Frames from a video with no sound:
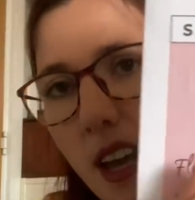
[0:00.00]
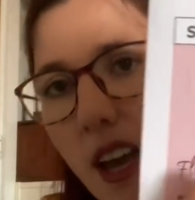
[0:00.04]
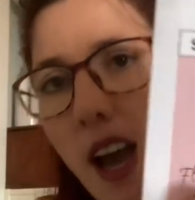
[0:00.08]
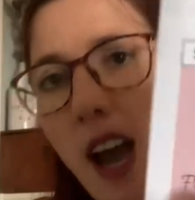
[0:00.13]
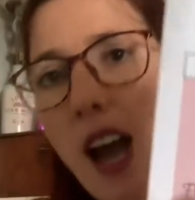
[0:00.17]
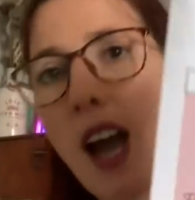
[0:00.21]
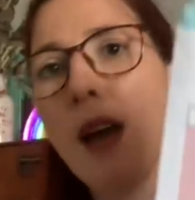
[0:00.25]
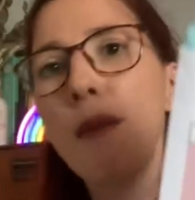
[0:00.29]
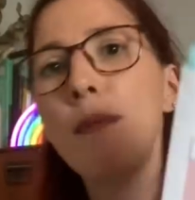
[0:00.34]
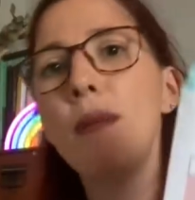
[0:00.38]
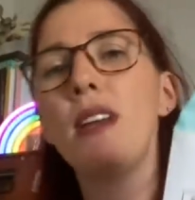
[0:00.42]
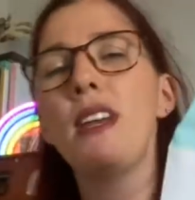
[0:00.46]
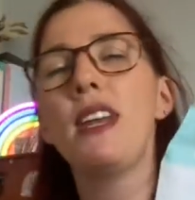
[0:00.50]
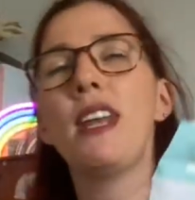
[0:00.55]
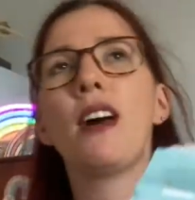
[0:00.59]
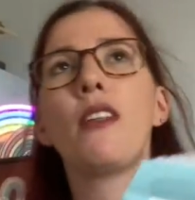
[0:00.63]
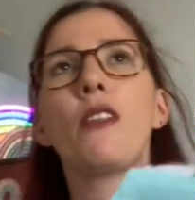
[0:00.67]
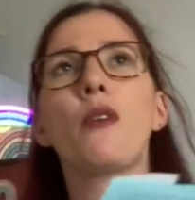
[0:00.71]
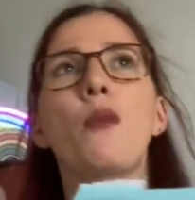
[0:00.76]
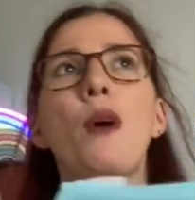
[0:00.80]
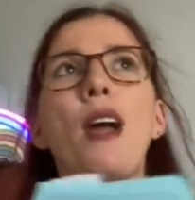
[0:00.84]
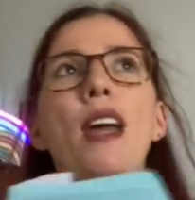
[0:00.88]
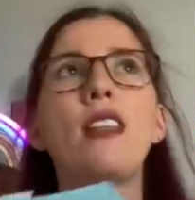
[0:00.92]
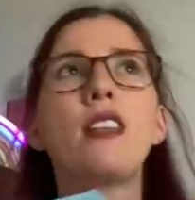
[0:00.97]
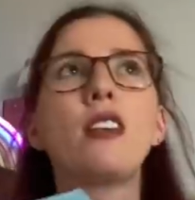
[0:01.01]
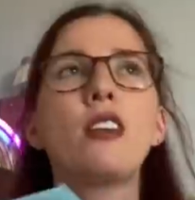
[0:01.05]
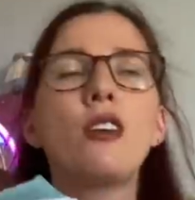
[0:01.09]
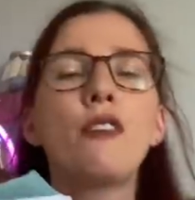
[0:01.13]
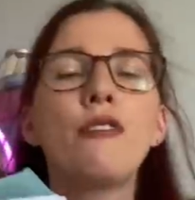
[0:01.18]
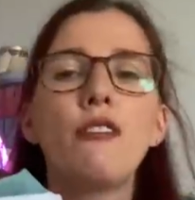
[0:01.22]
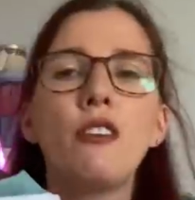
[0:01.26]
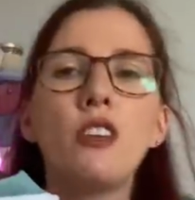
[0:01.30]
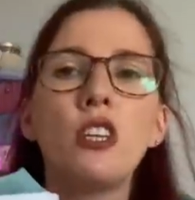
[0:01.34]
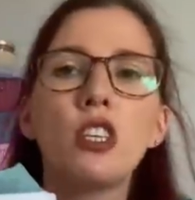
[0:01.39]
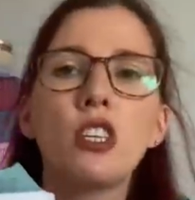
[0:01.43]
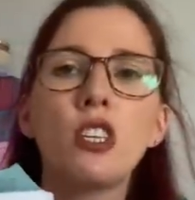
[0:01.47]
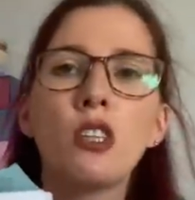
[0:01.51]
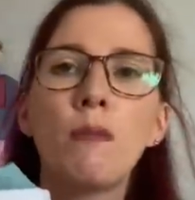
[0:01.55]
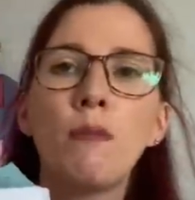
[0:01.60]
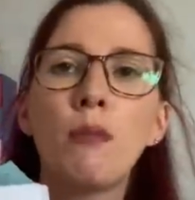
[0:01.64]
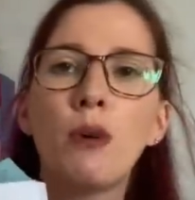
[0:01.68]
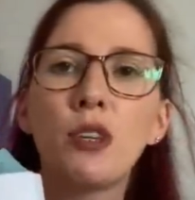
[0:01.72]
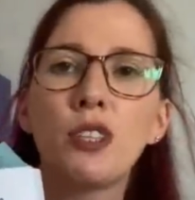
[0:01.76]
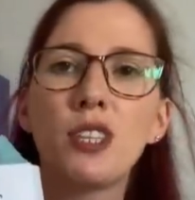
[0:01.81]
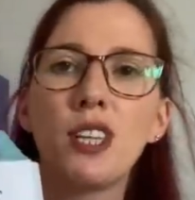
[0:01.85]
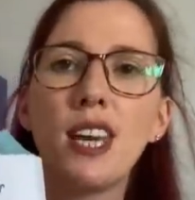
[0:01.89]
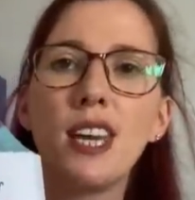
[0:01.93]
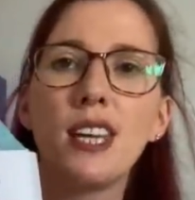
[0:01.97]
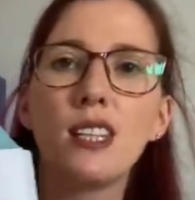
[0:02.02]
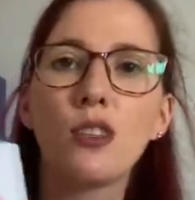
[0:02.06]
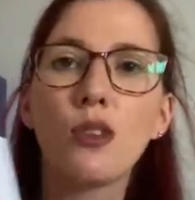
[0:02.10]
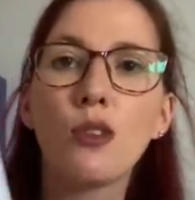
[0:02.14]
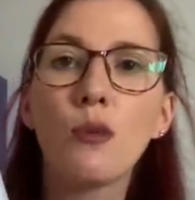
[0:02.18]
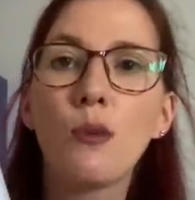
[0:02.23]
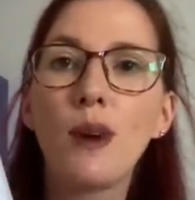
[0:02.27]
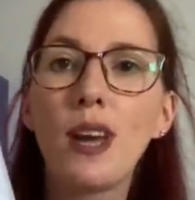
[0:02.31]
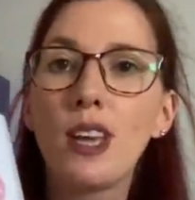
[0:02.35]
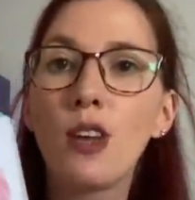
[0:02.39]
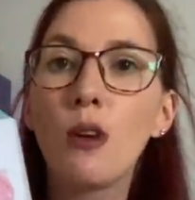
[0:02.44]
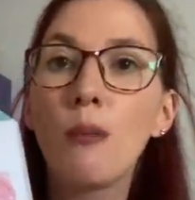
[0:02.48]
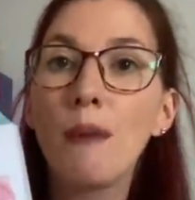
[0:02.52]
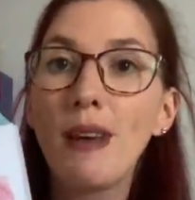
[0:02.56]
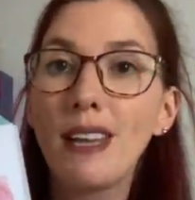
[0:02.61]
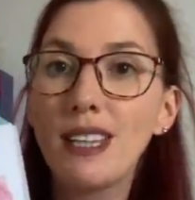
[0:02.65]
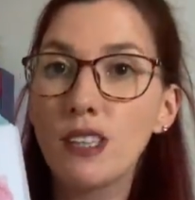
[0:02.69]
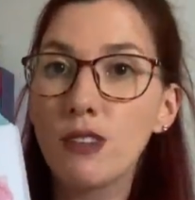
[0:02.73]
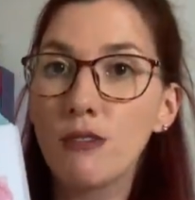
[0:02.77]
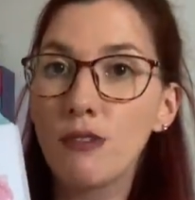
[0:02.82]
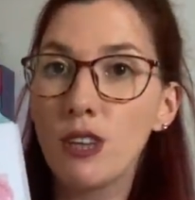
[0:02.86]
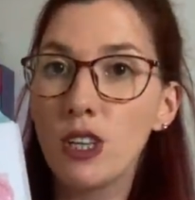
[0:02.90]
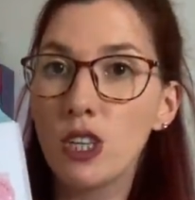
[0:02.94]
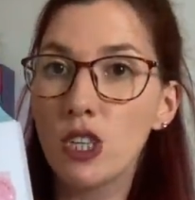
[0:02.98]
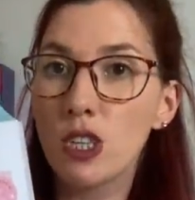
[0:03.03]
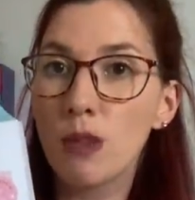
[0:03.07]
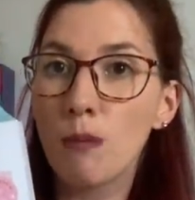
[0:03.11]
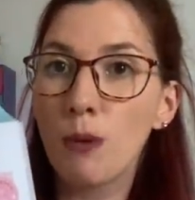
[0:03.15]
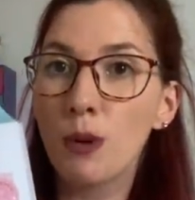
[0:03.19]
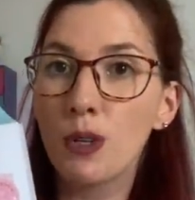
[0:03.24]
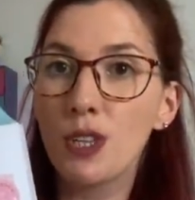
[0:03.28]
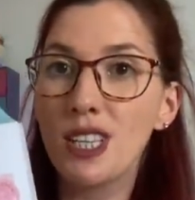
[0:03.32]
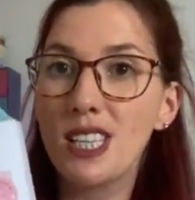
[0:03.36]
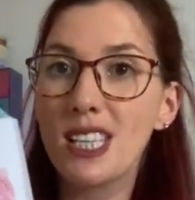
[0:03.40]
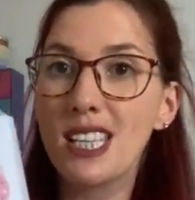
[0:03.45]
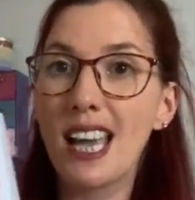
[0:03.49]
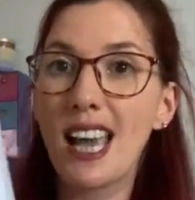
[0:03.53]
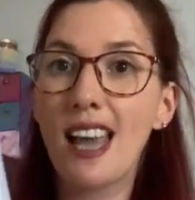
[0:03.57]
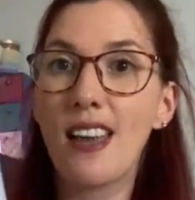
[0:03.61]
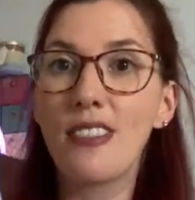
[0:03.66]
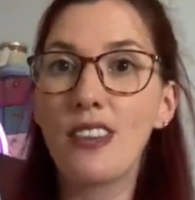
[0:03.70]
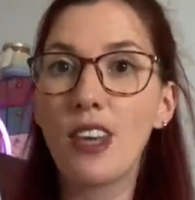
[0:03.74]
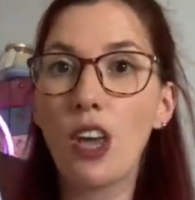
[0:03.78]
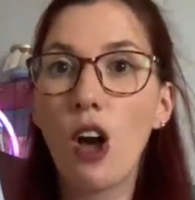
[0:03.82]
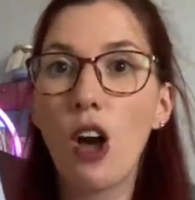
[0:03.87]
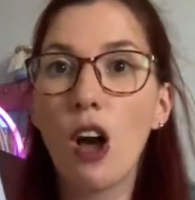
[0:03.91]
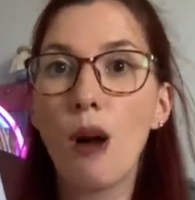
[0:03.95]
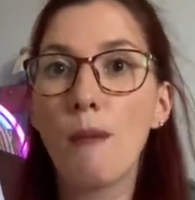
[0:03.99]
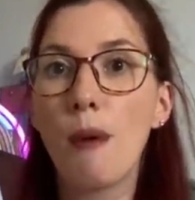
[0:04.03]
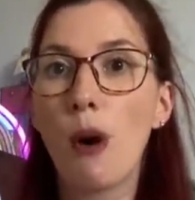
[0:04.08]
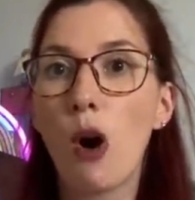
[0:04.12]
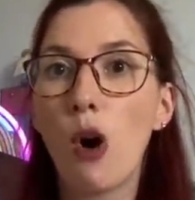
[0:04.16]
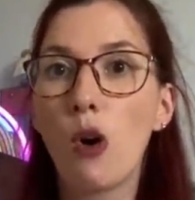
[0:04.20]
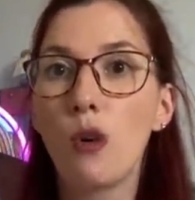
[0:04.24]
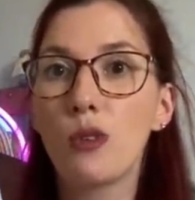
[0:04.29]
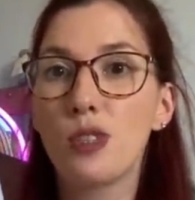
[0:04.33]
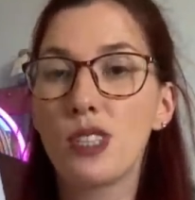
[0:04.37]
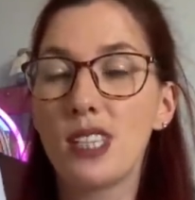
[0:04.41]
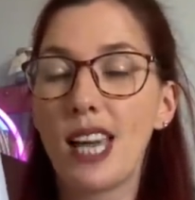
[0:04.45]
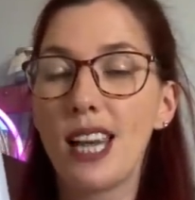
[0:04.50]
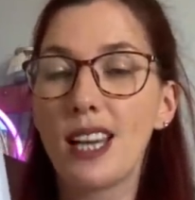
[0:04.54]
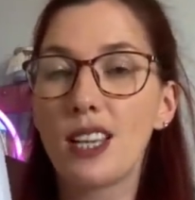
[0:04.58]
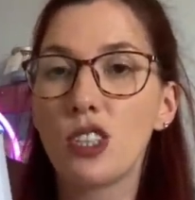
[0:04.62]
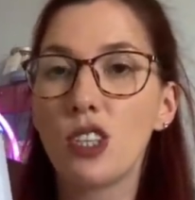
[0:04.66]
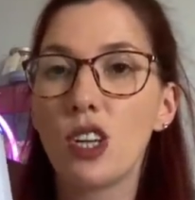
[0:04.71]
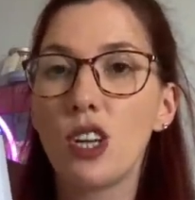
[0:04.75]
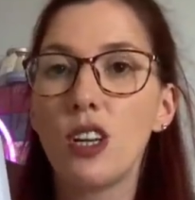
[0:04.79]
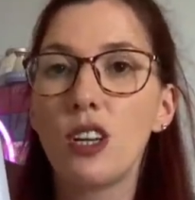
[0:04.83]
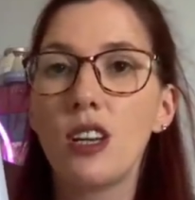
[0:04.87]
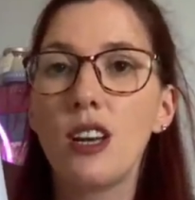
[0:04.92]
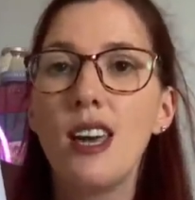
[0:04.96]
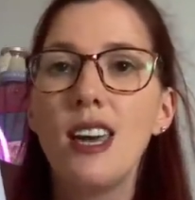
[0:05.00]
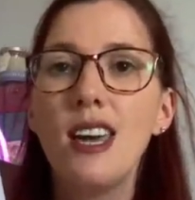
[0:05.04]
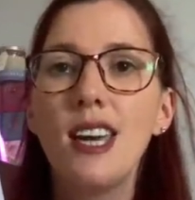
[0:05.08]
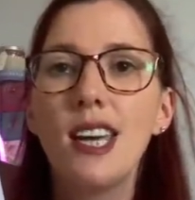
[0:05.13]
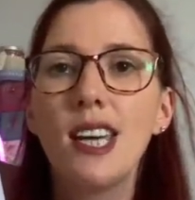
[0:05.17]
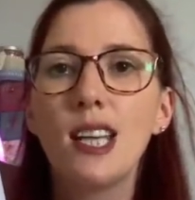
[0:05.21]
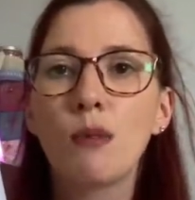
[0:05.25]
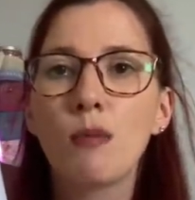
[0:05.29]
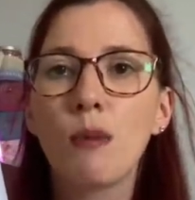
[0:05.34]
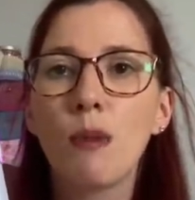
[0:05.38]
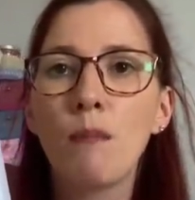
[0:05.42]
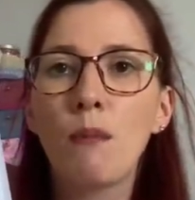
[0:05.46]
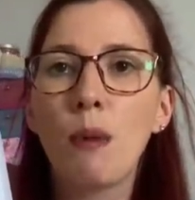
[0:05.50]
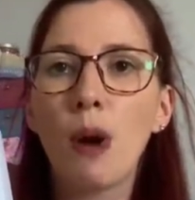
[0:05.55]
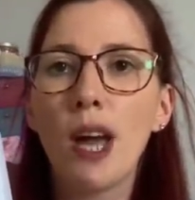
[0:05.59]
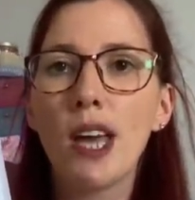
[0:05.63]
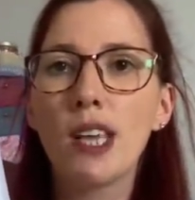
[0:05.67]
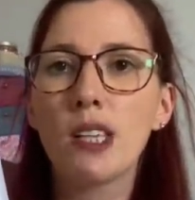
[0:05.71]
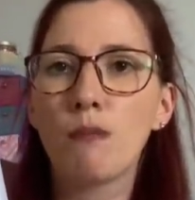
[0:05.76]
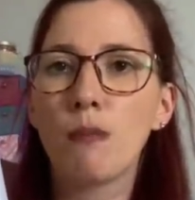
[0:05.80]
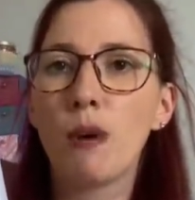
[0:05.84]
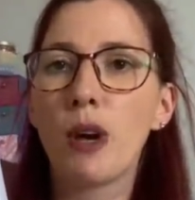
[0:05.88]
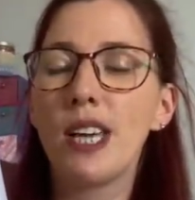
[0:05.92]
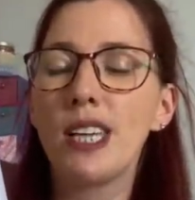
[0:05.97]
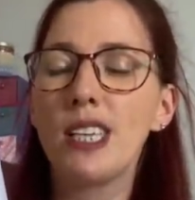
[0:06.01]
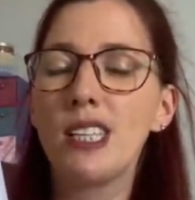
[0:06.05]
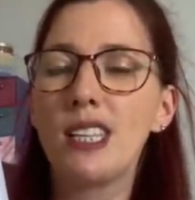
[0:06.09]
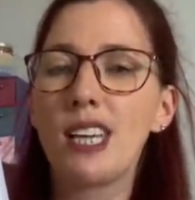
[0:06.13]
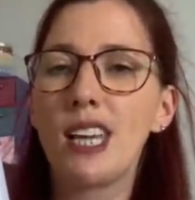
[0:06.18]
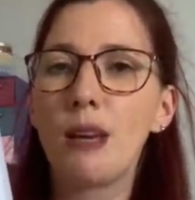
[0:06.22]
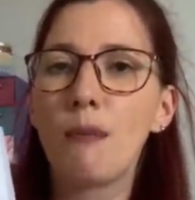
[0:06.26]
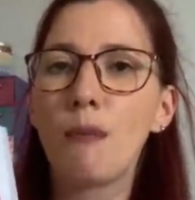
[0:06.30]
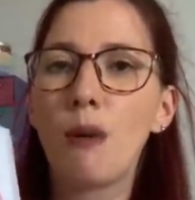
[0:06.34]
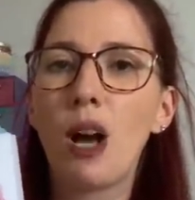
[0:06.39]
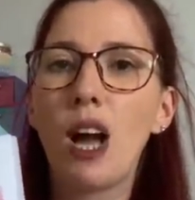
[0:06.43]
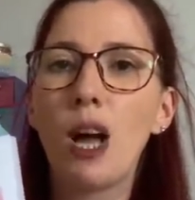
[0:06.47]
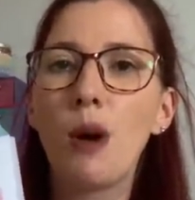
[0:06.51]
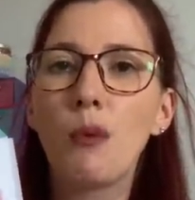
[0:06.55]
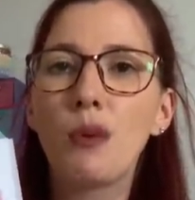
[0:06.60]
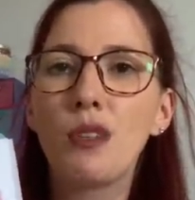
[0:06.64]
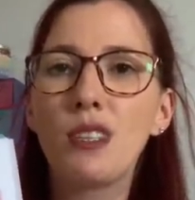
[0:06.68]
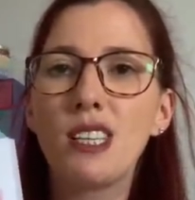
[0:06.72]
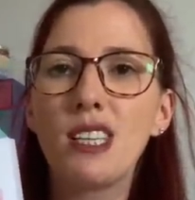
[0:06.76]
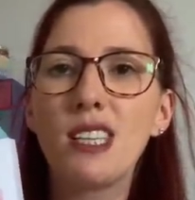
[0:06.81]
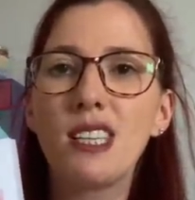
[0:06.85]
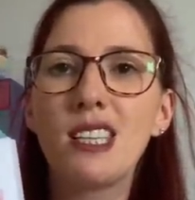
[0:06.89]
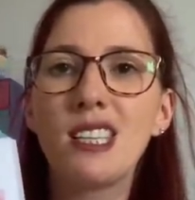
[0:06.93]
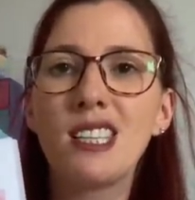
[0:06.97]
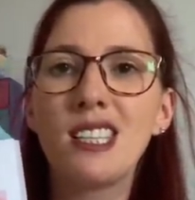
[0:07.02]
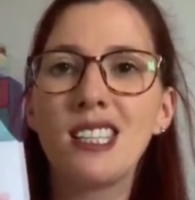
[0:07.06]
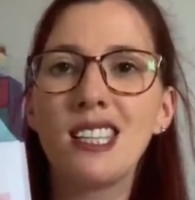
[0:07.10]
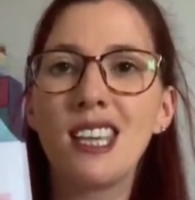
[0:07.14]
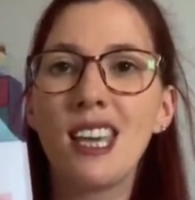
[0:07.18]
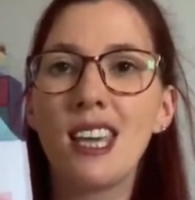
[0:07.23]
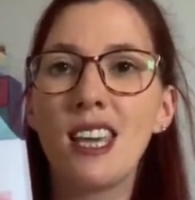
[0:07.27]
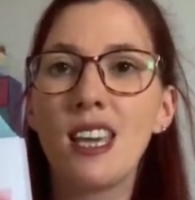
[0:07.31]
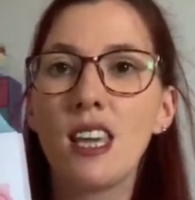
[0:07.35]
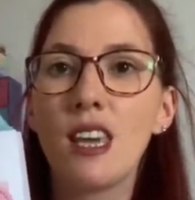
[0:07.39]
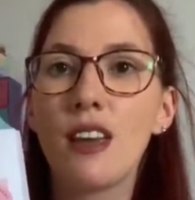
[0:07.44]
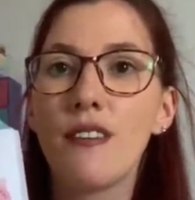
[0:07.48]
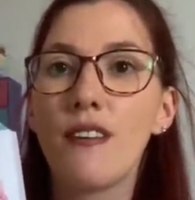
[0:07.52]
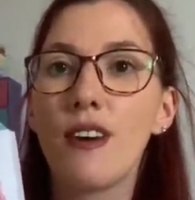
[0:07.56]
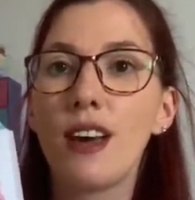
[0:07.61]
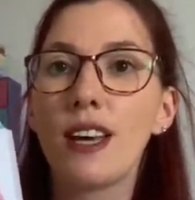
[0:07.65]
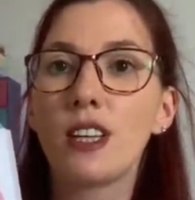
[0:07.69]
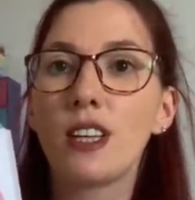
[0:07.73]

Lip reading: Now the way that you finish the bodice, or the way you're meant to finish the bodice and the armhole section, is with bias binding, but I wanted to see if I